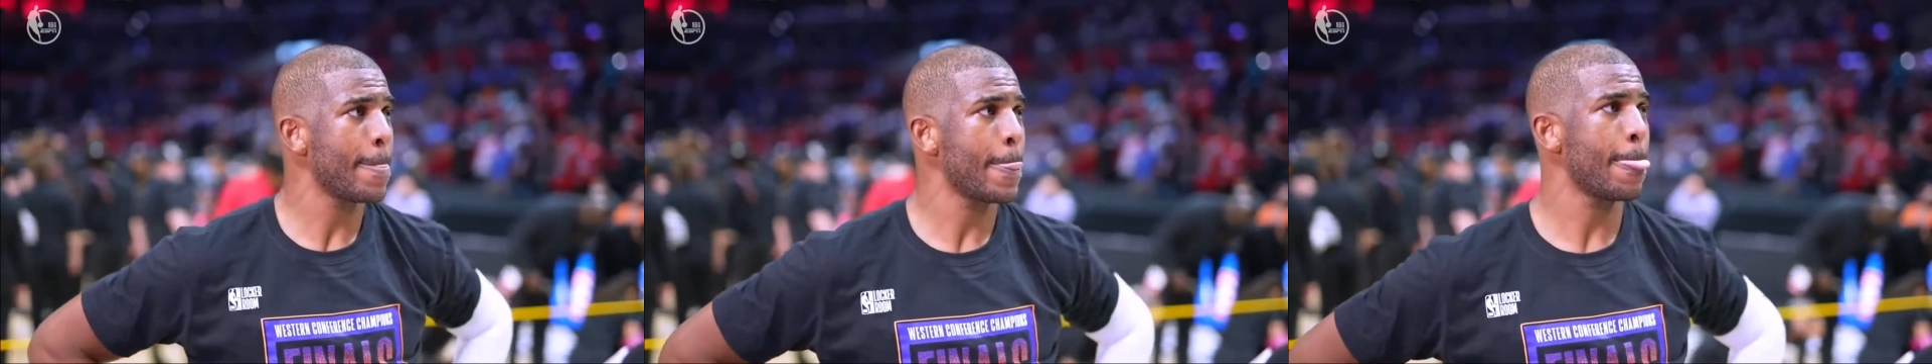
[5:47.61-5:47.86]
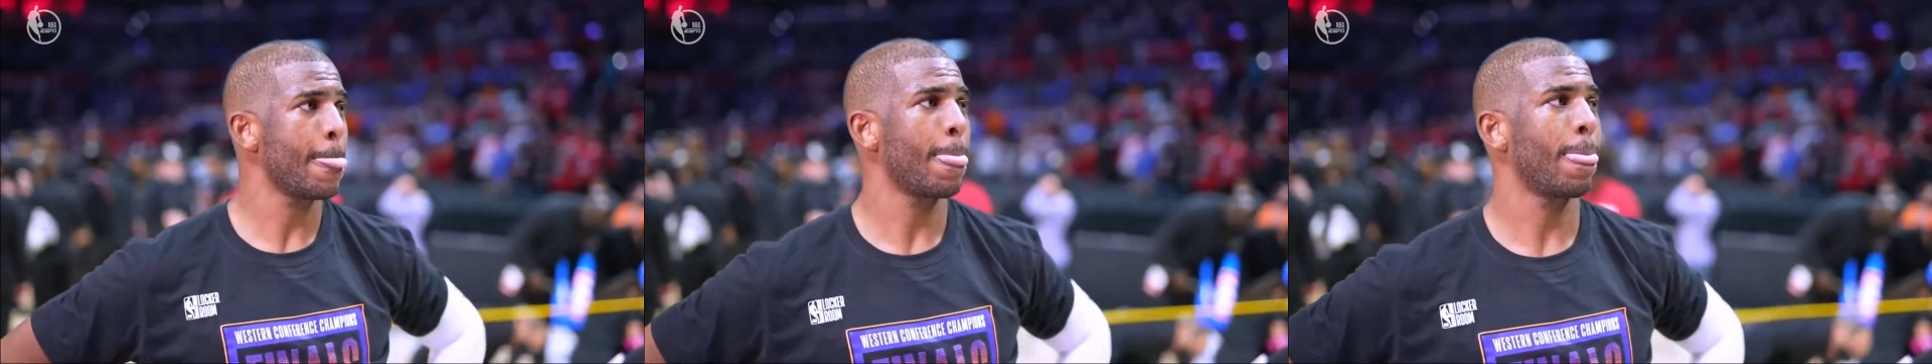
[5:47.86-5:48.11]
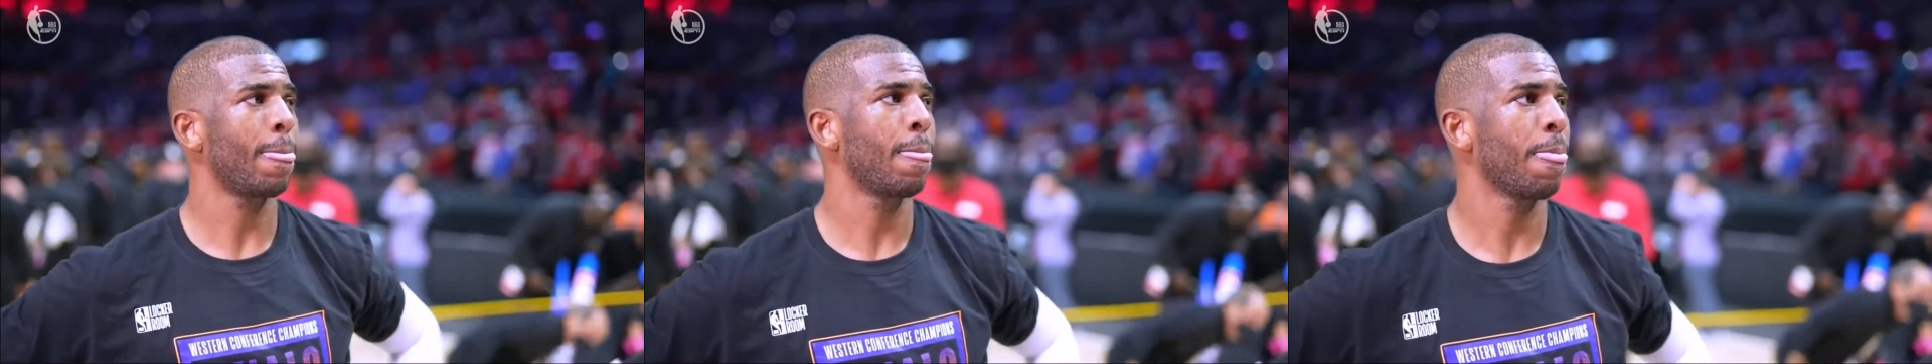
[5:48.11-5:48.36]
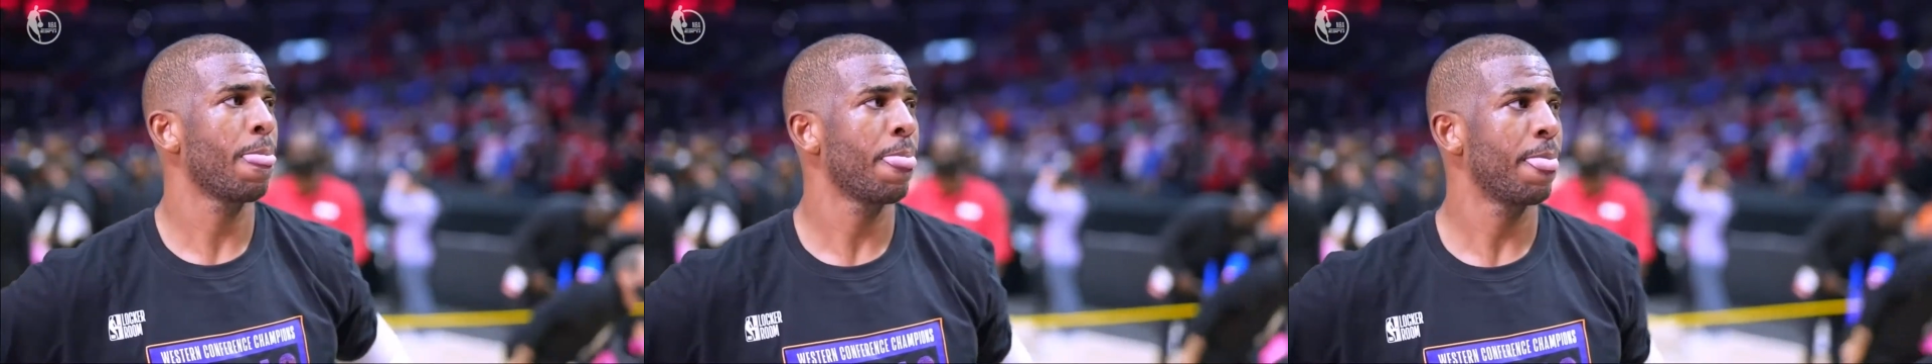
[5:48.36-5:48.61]
You then
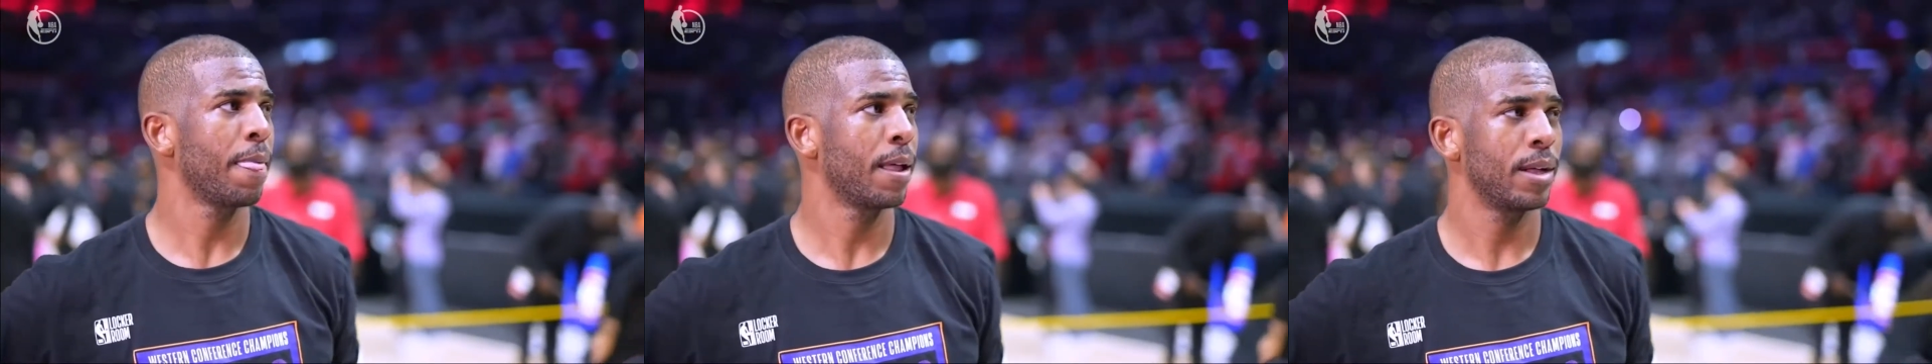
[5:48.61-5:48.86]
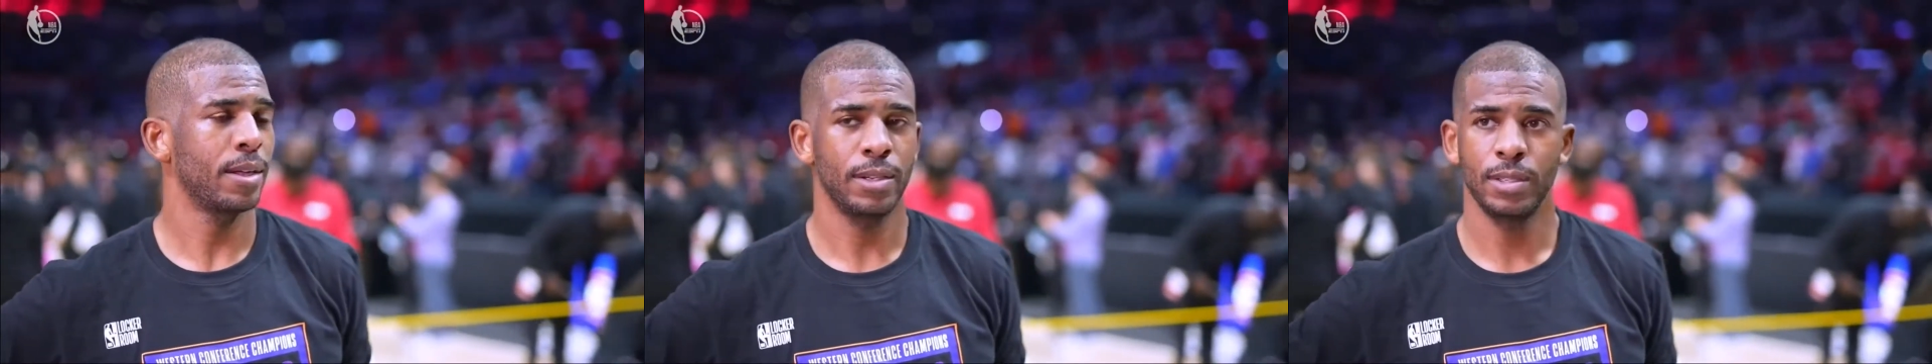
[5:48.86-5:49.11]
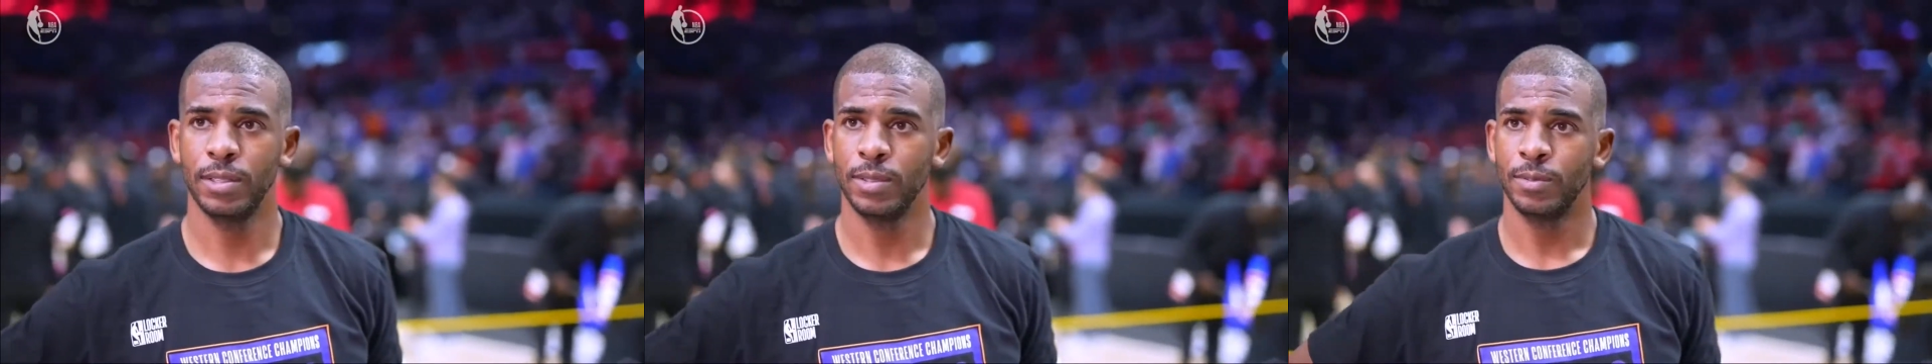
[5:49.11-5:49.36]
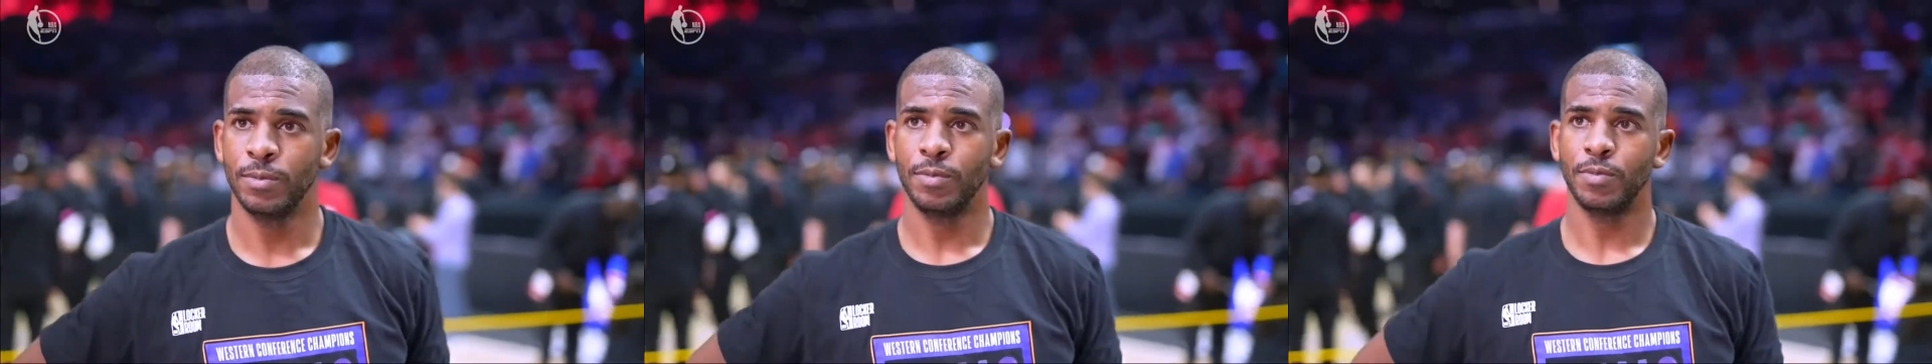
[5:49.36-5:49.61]
scored 14
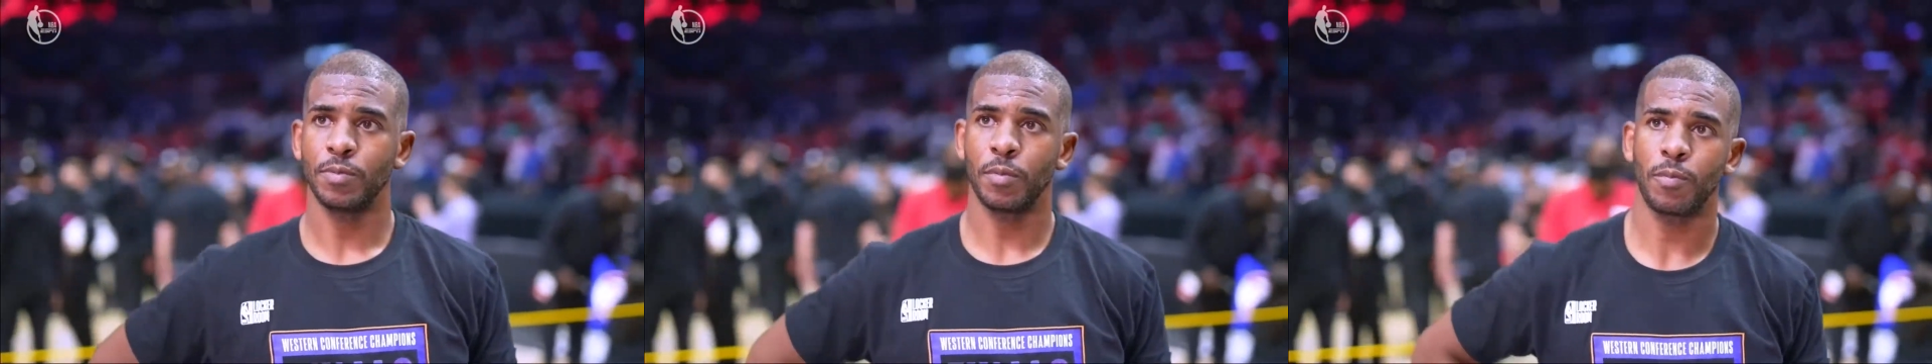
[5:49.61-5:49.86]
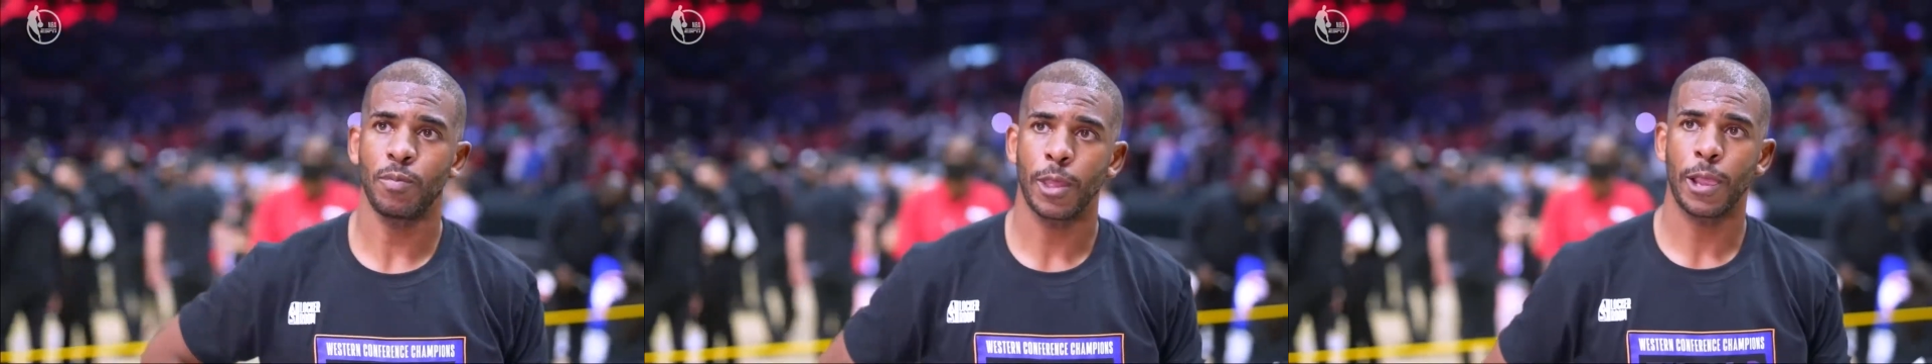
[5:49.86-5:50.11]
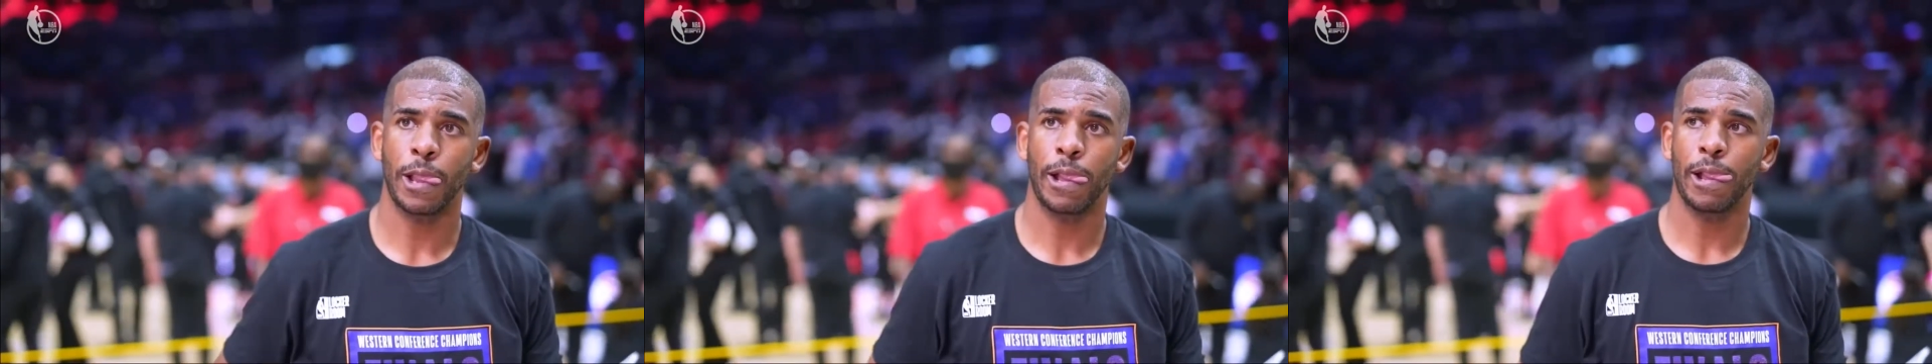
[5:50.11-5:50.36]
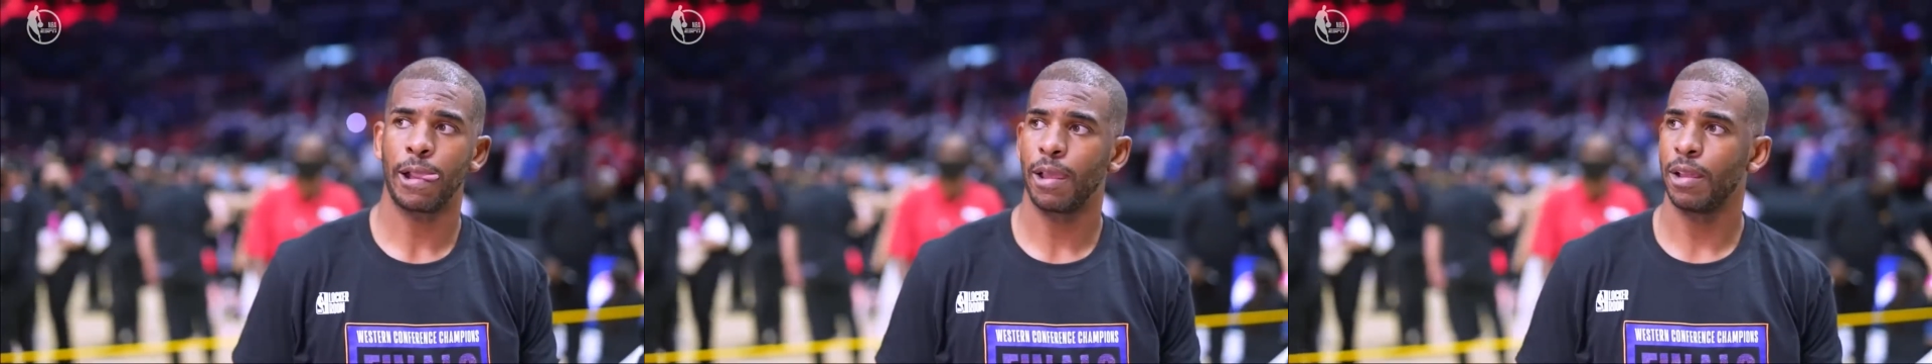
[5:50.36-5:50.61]
of 16
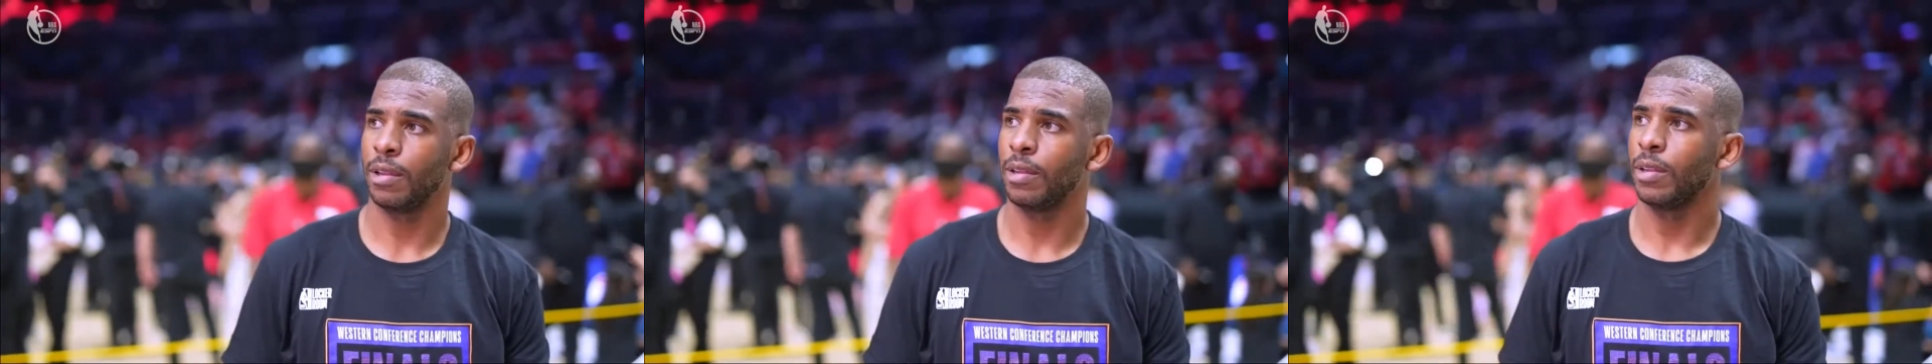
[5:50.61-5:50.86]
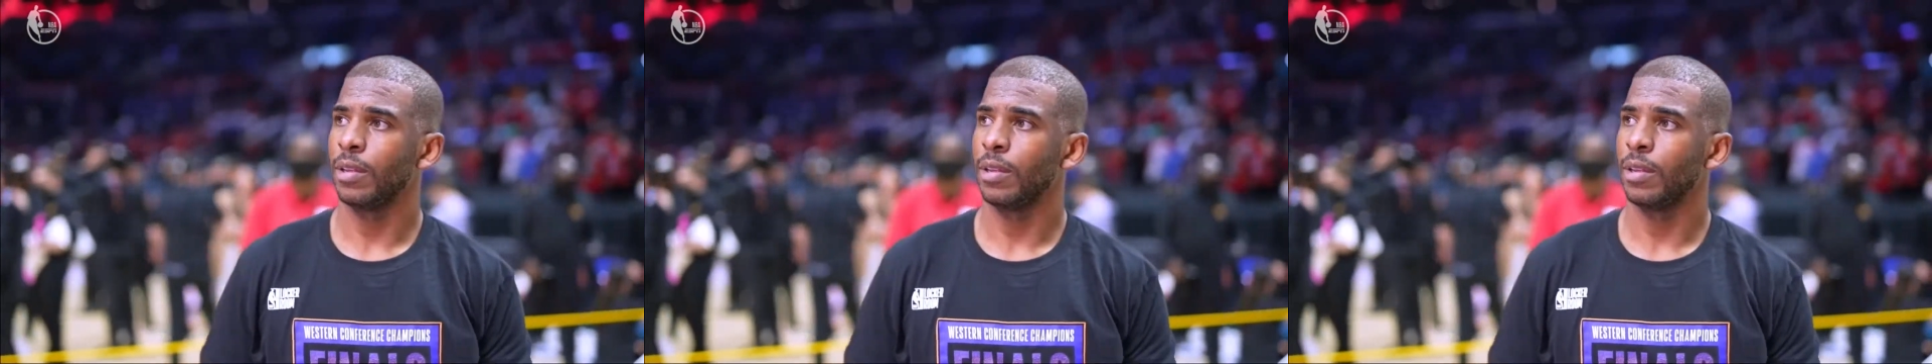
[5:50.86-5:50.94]
points on your